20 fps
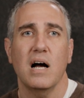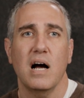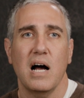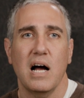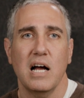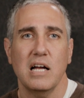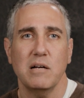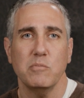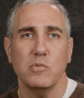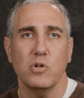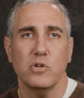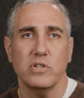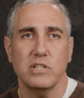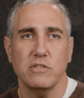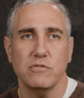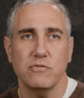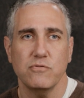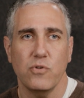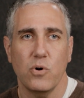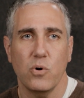I am
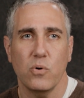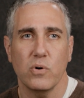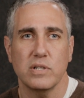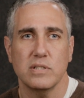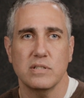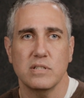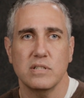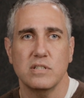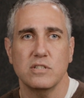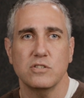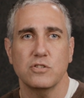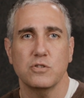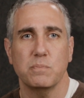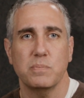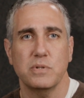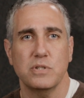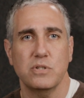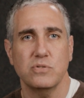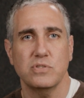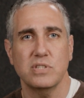looking forward to
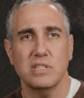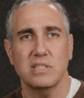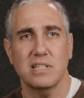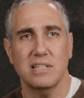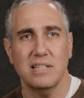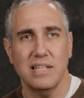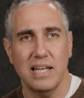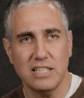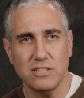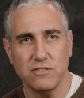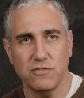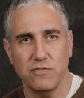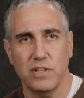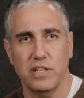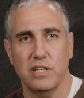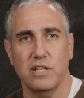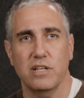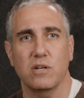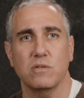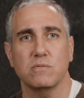producing the next
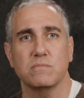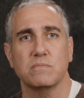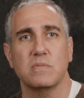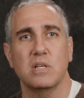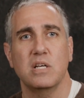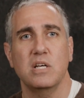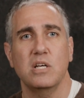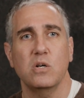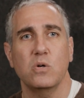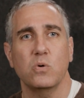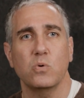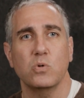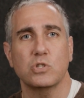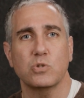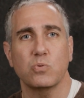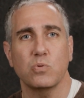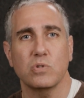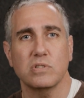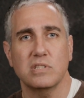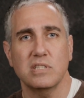video,
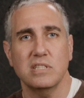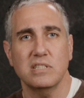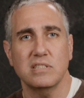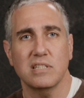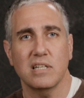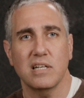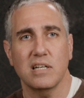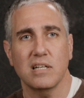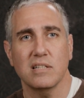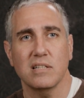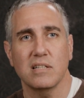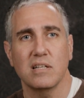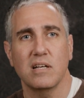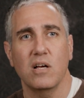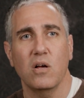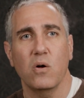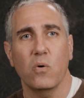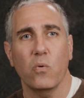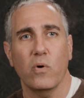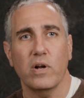which will detail
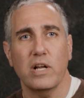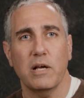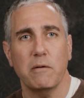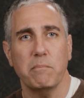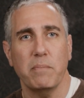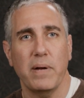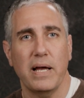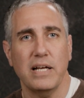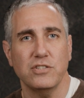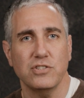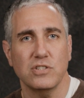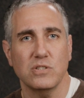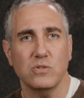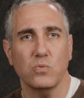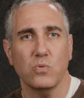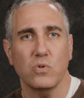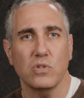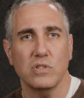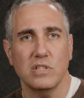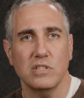what a patient
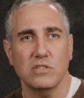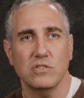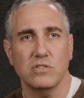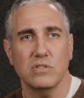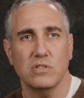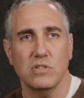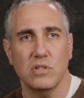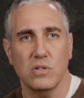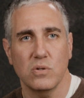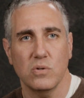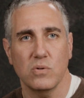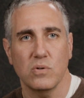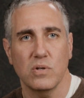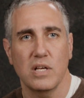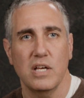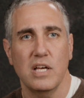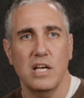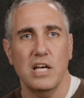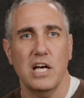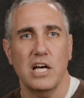will need to do
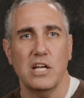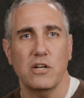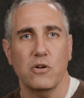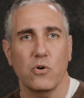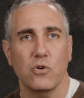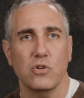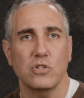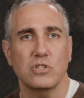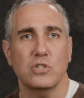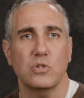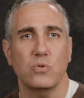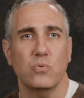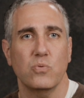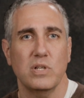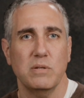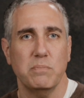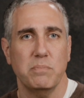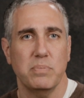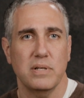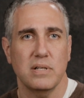in order to
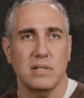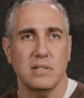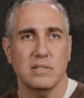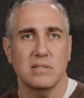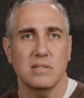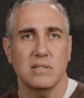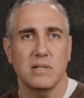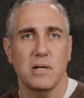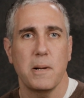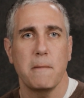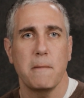rebuild